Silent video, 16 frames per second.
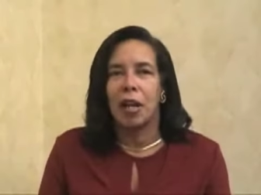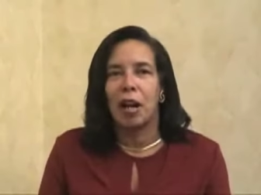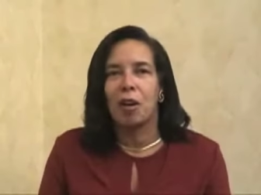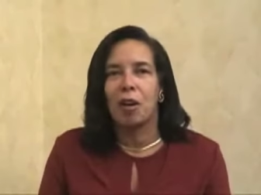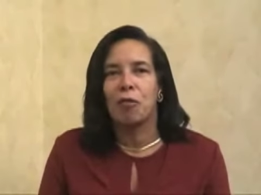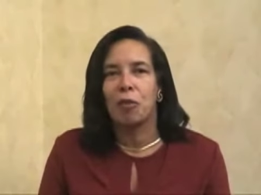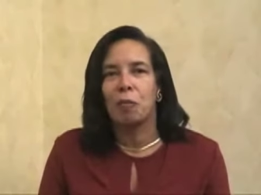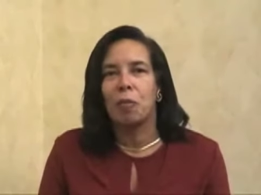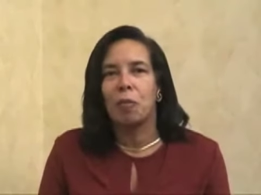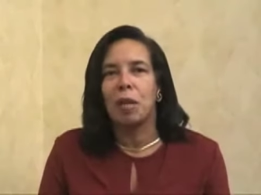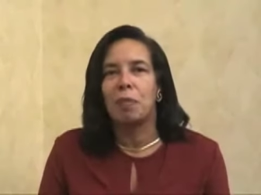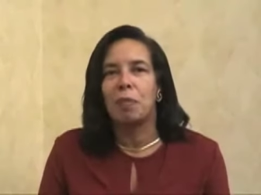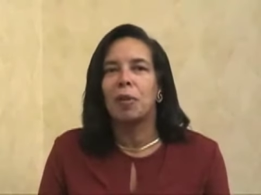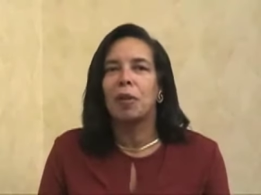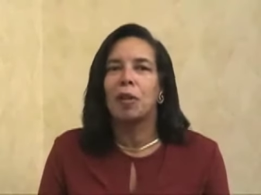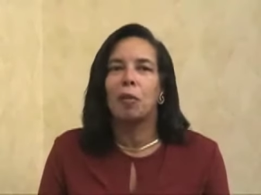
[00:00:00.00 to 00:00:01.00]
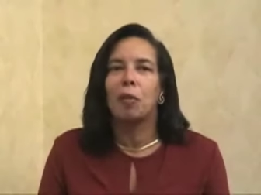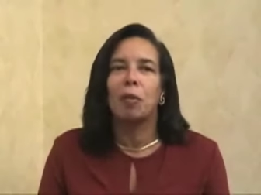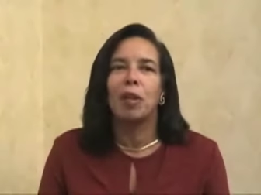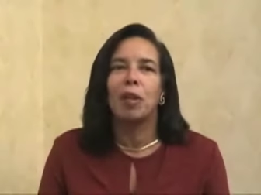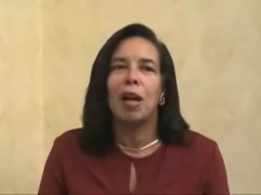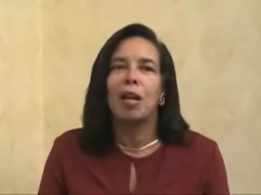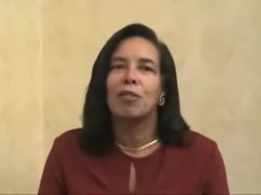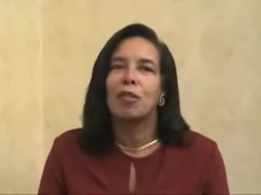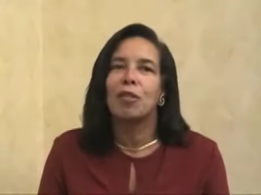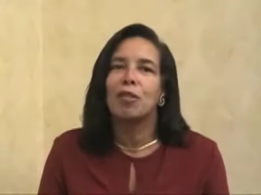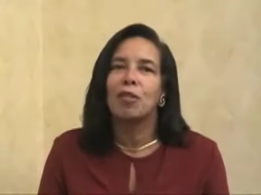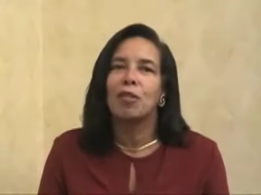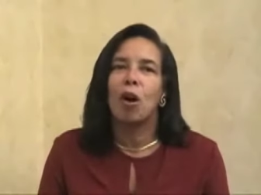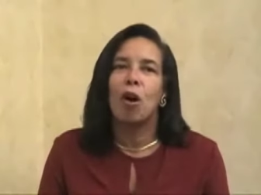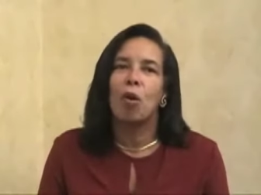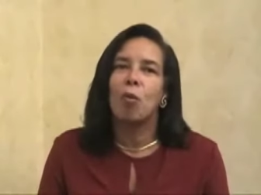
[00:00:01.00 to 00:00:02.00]
care for people in a place
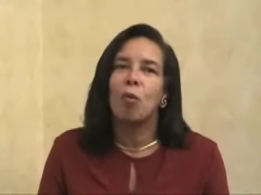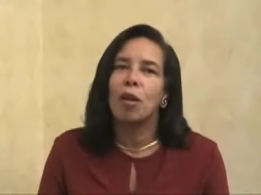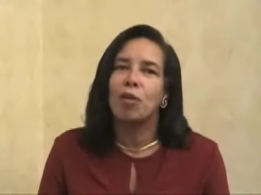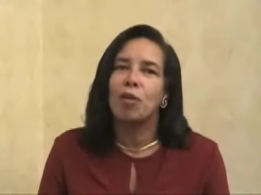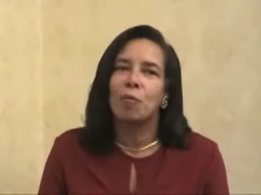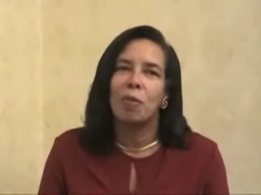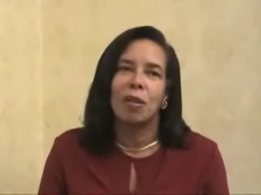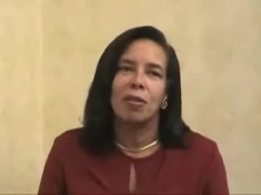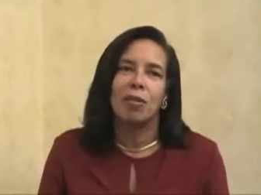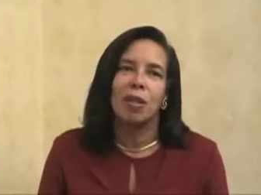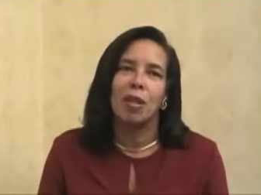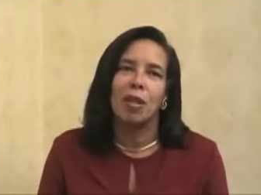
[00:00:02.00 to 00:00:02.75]
that's always busy,